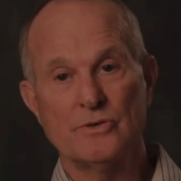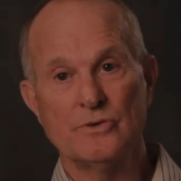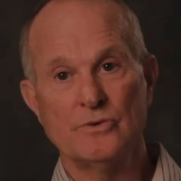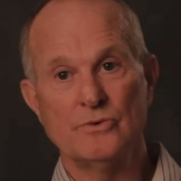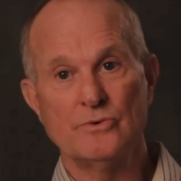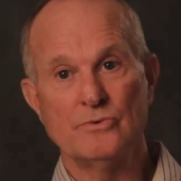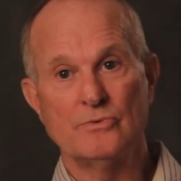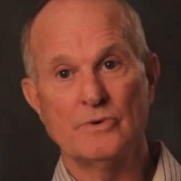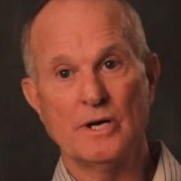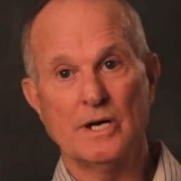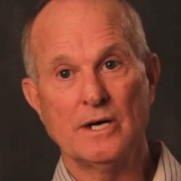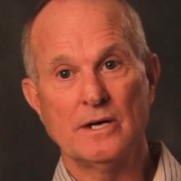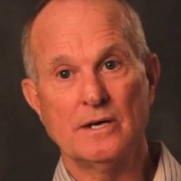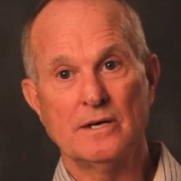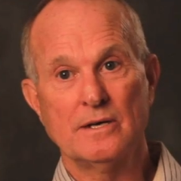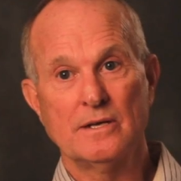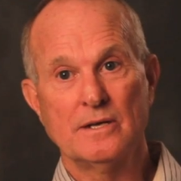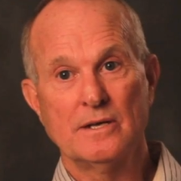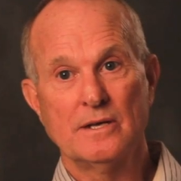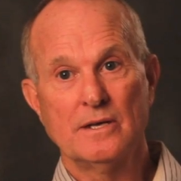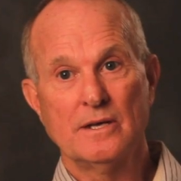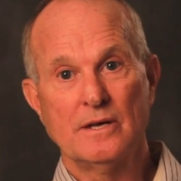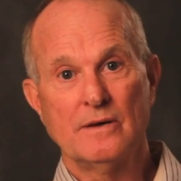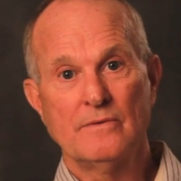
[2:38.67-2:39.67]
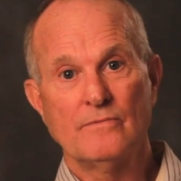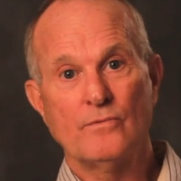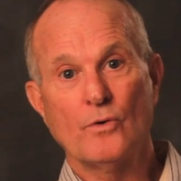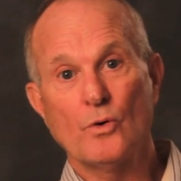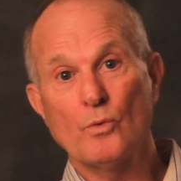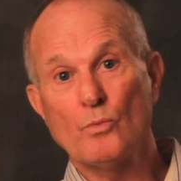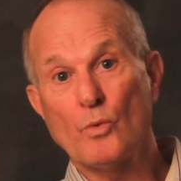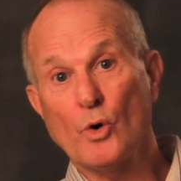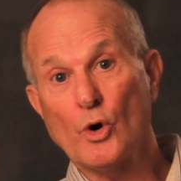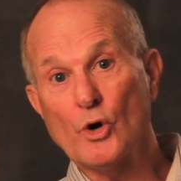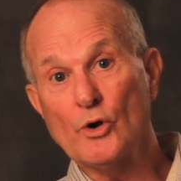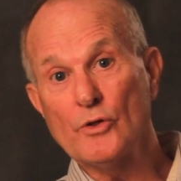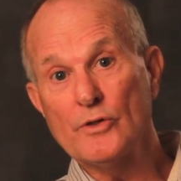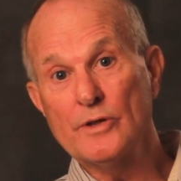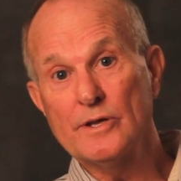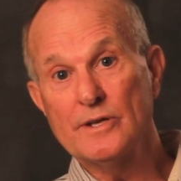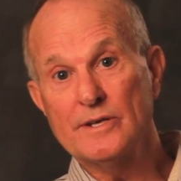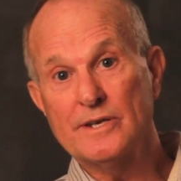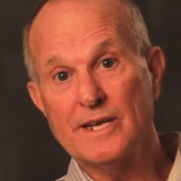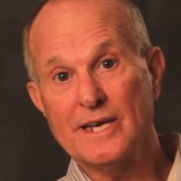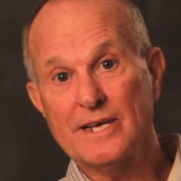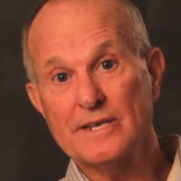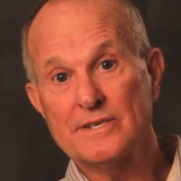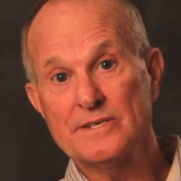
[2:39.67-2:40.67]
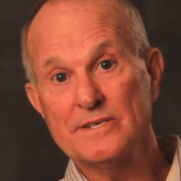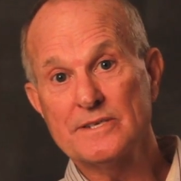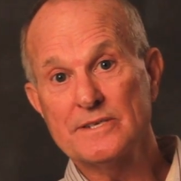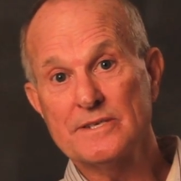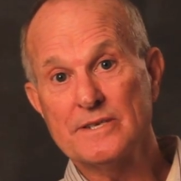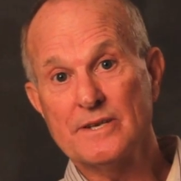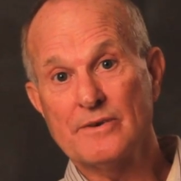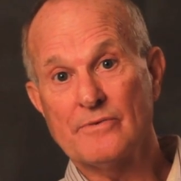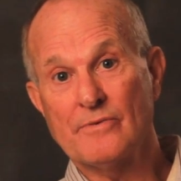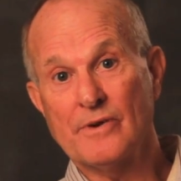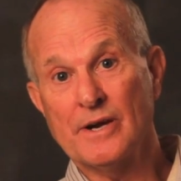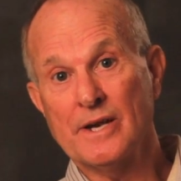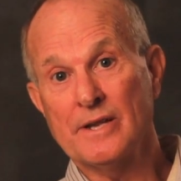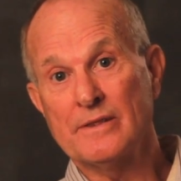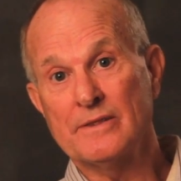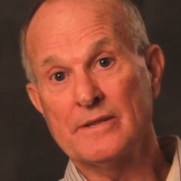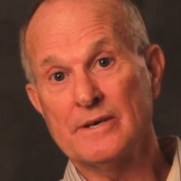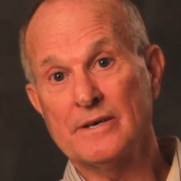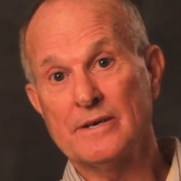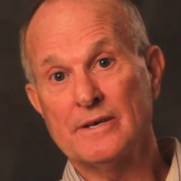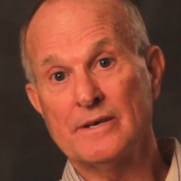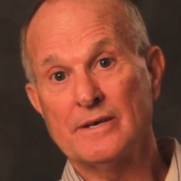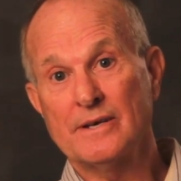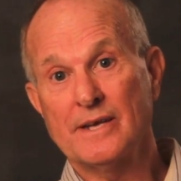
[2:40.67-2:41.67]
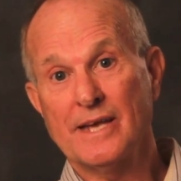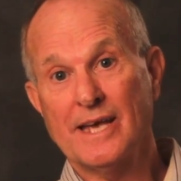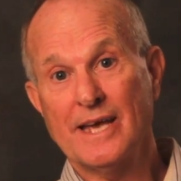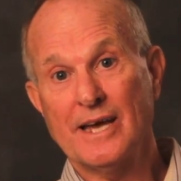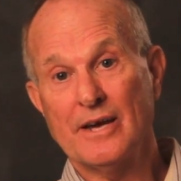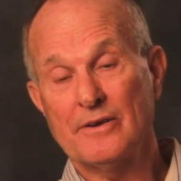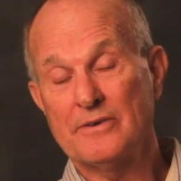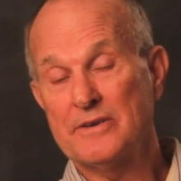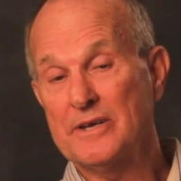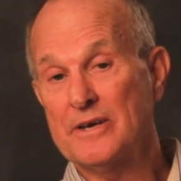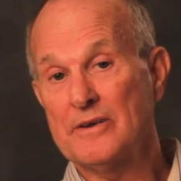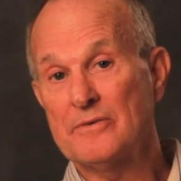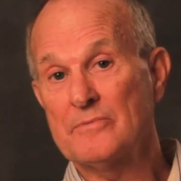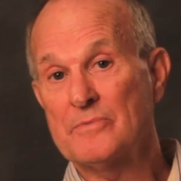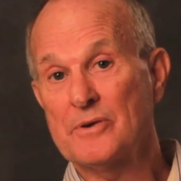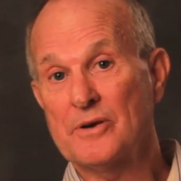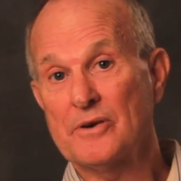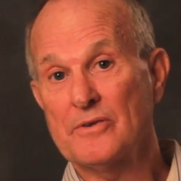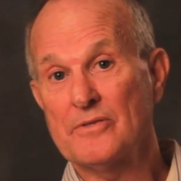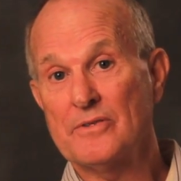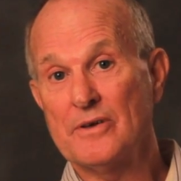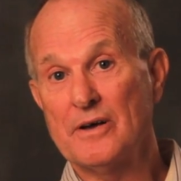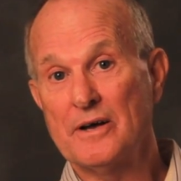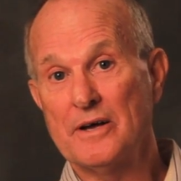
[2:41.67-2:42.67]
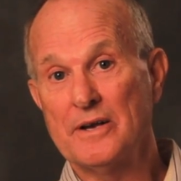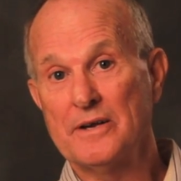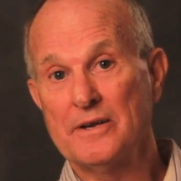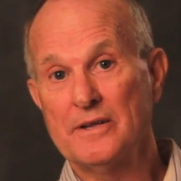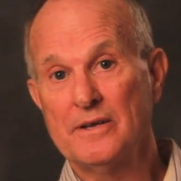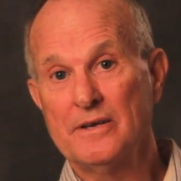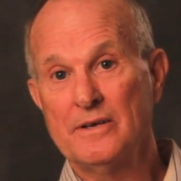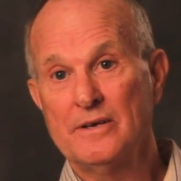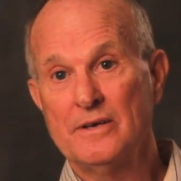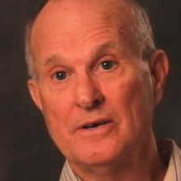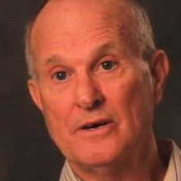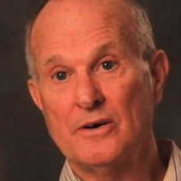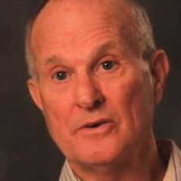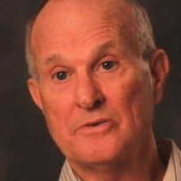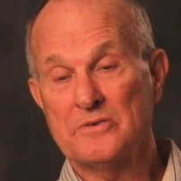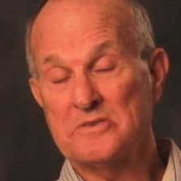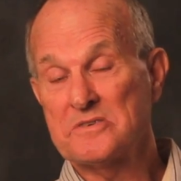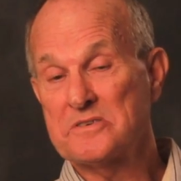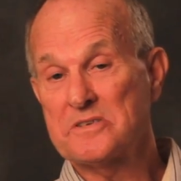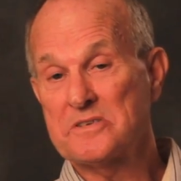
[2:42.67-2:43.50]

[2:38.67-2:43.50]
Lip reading: to Fort Worth, Texas, and ran the Cowtown Marathon on a